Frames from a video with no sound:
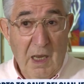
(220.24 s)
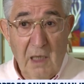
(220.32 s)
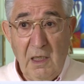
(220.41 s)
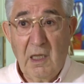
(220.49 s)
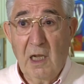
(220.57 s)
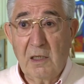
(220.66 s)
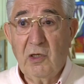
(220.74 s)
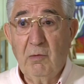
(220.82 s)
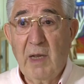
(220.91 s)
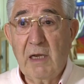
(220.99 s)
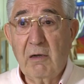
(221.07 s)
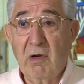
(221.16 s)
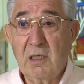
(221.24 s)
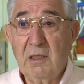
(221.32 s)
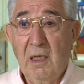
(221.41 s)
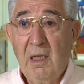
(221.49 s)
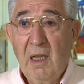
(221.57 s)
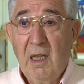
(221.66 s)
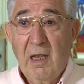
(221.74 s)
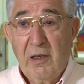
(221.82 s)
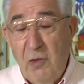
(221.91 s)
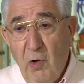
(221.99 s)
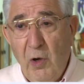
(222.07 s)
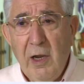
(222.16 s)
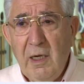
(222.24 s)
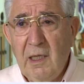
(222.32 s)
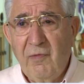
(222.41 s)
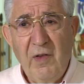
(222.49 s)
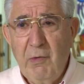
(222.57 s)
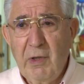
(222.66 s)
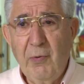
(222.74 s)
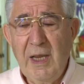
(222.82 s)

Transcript: I did also my cross. You learn it very